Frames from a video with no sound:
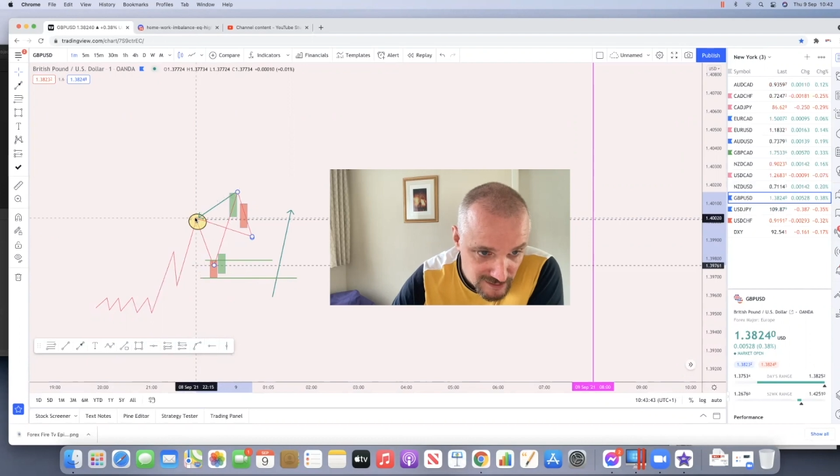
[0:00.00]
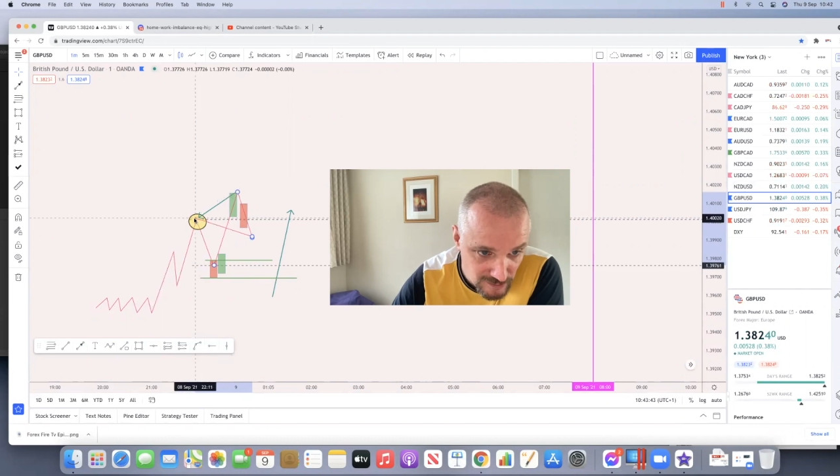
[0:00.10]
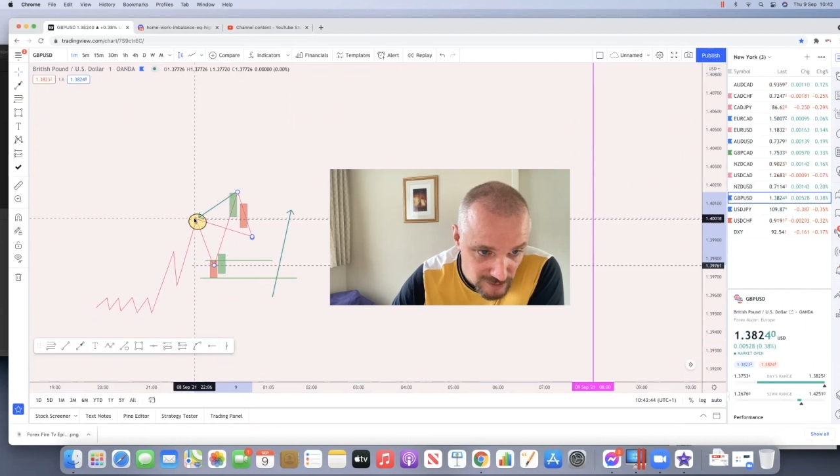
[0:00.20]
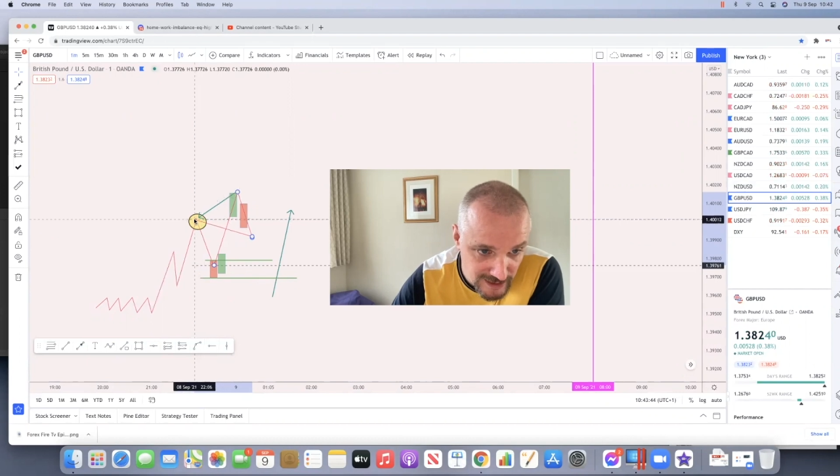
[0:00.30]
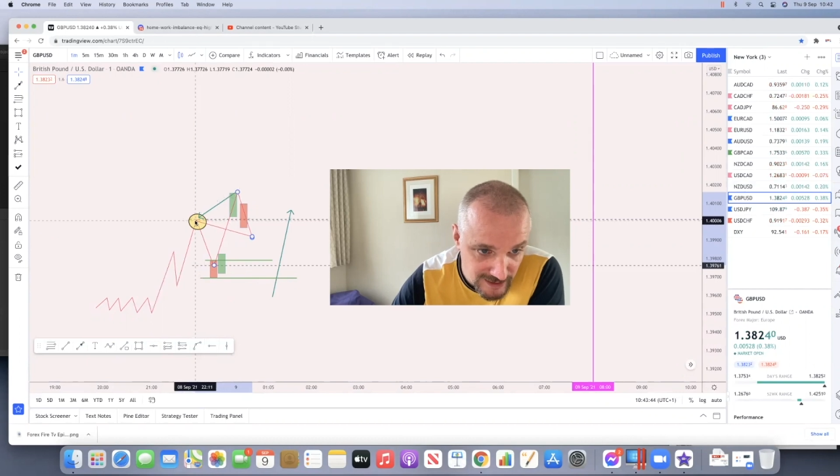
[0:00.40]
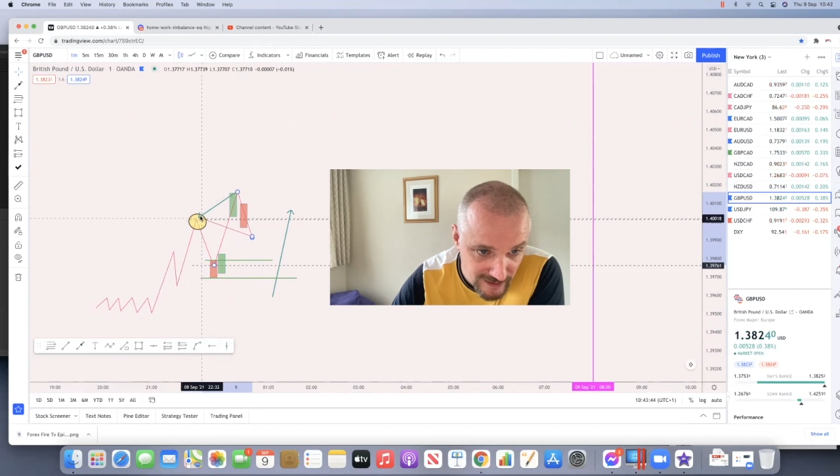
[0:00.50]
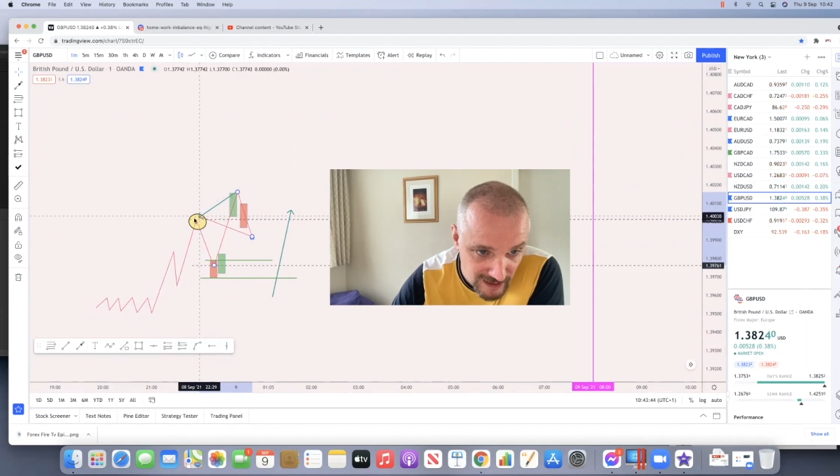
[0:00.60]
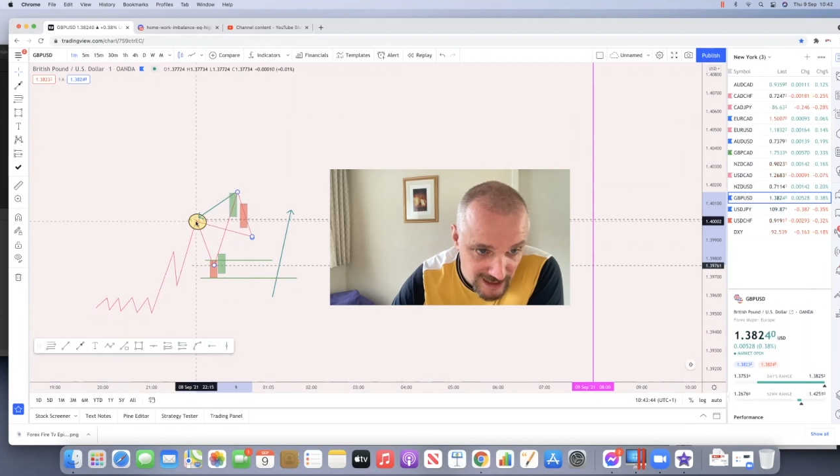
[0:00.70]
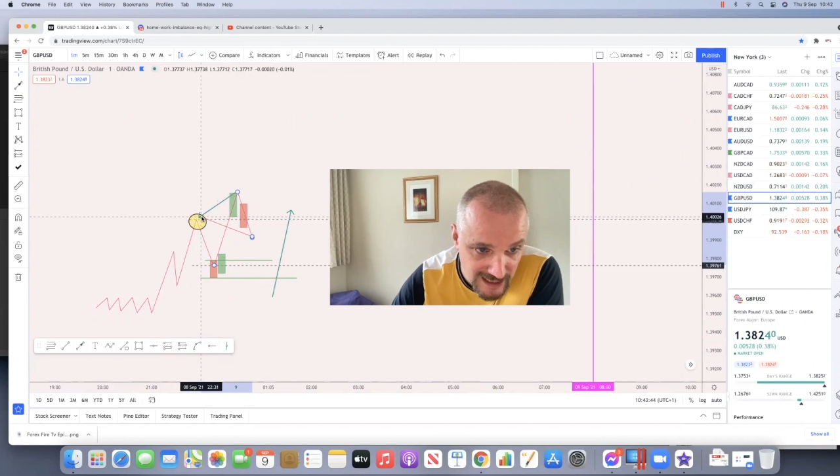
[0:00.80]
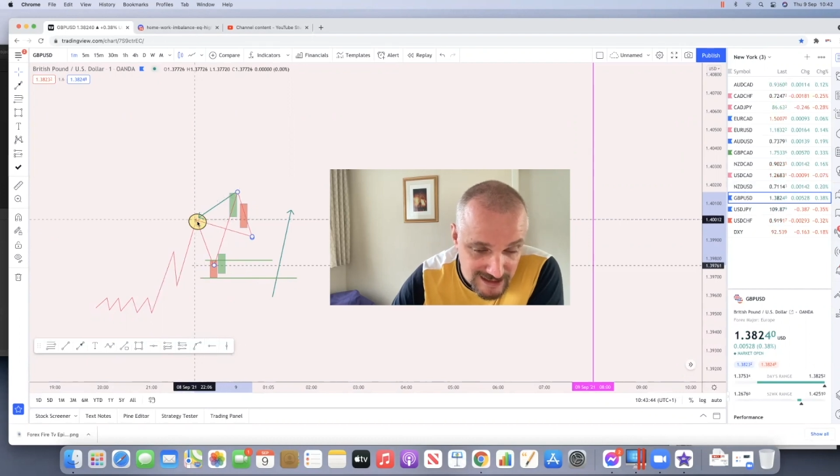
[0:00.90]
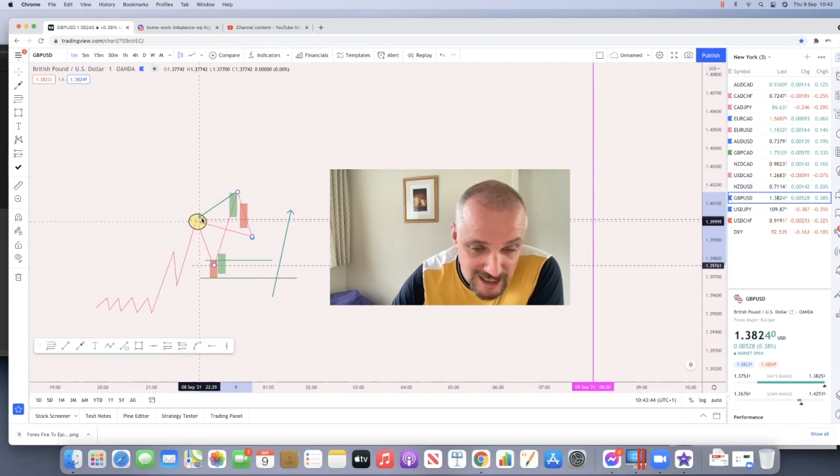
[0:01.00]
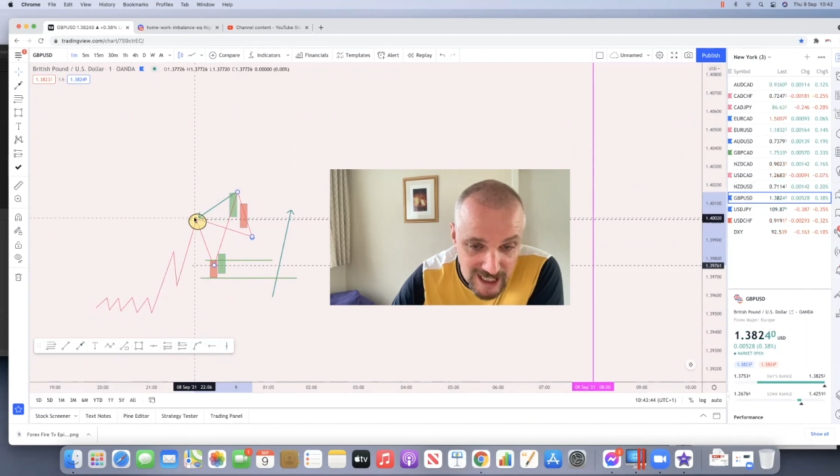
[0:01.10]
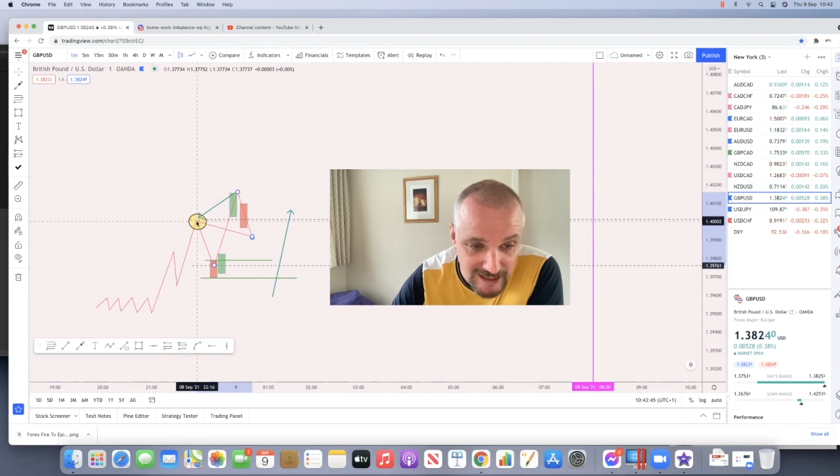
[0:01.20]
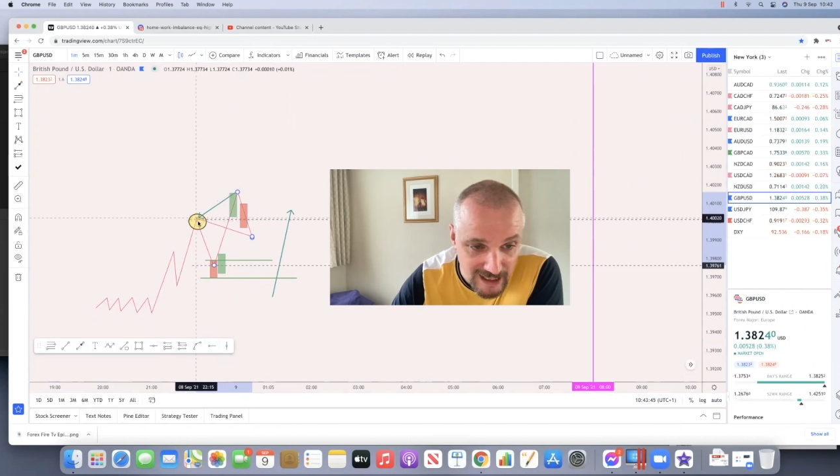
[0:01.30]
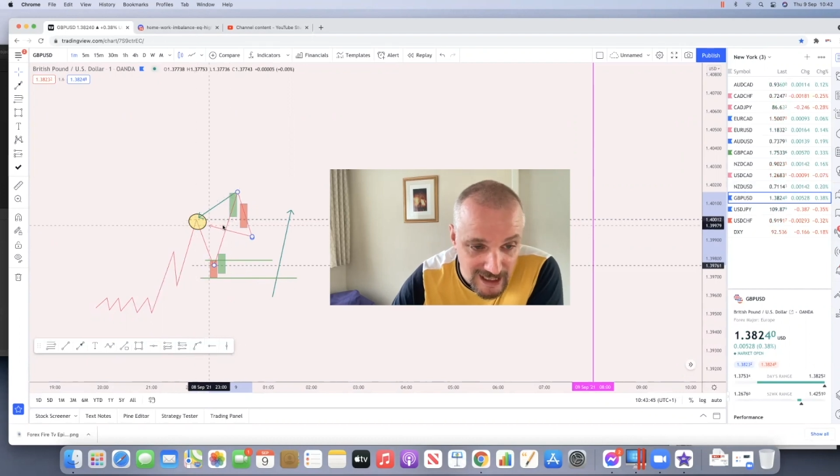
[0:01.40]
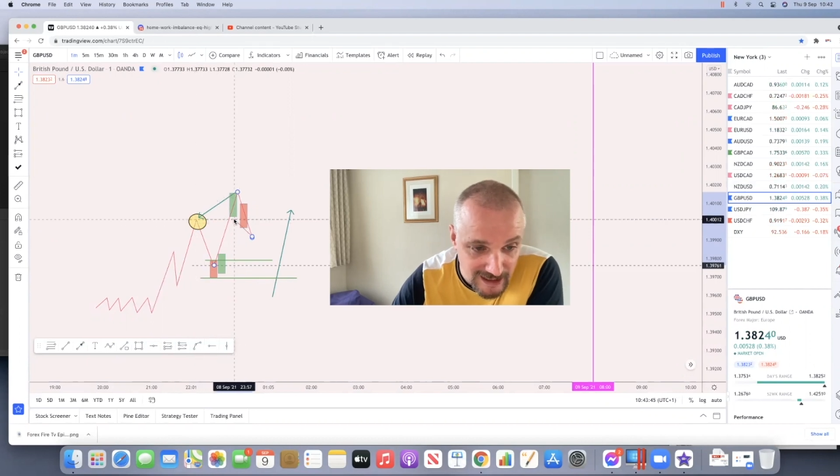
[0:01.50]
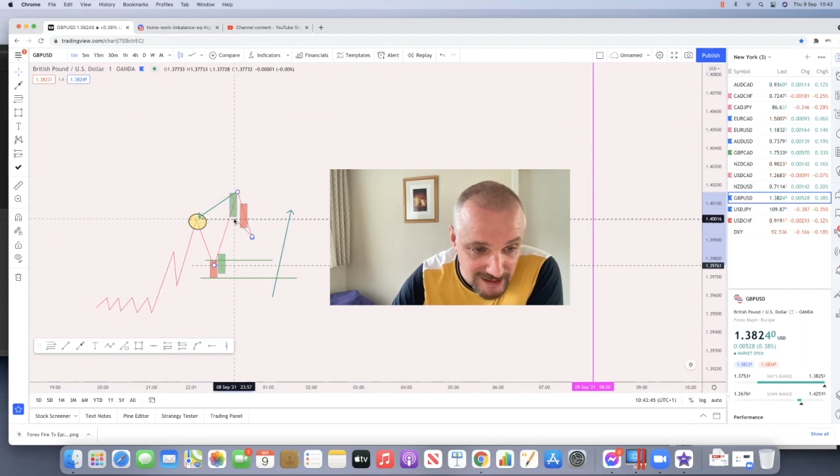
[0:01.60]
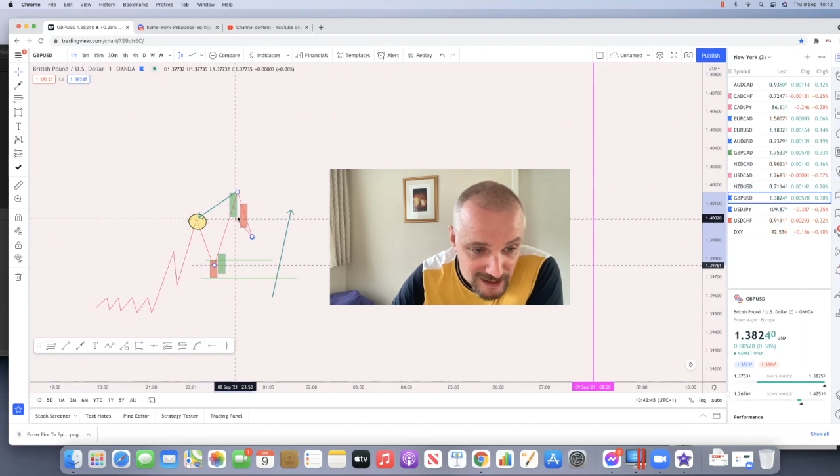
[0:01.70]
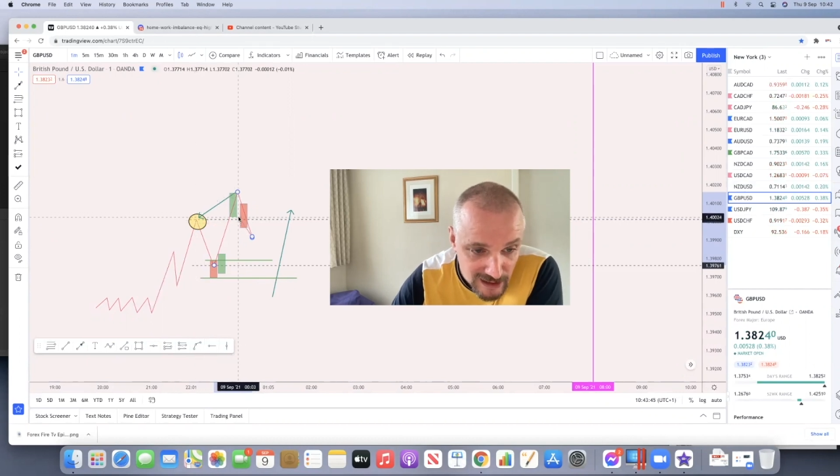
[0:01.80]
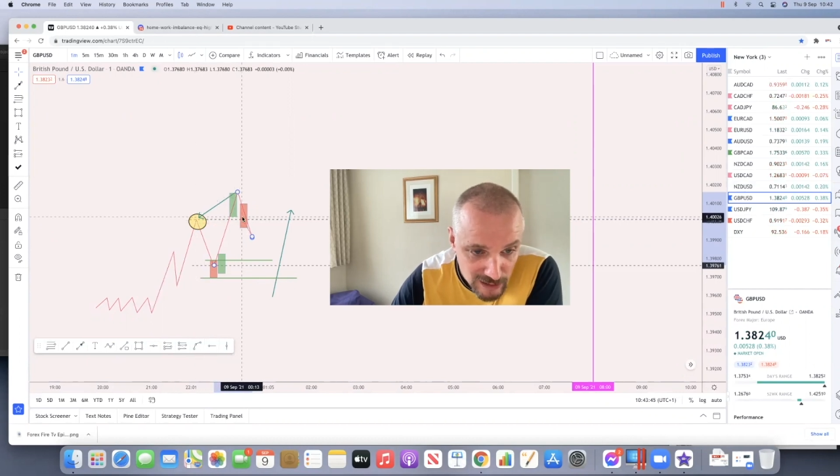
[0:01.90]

okay, the last high,